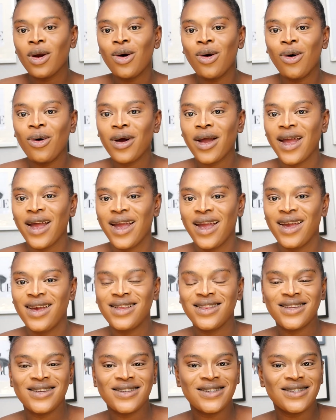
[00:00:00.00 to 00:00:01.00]

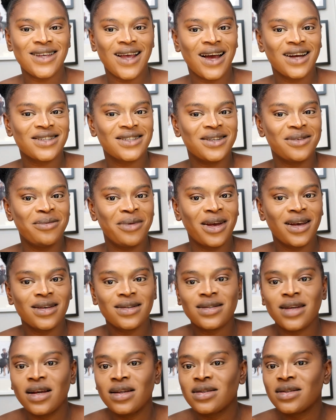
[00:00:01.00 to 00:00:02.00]
Okay, this is actually making
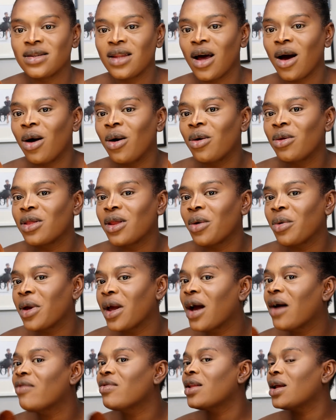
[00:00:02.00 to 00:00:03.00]
sense now that we
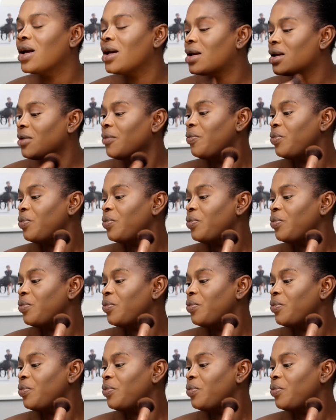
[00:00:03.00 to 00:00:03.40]
have like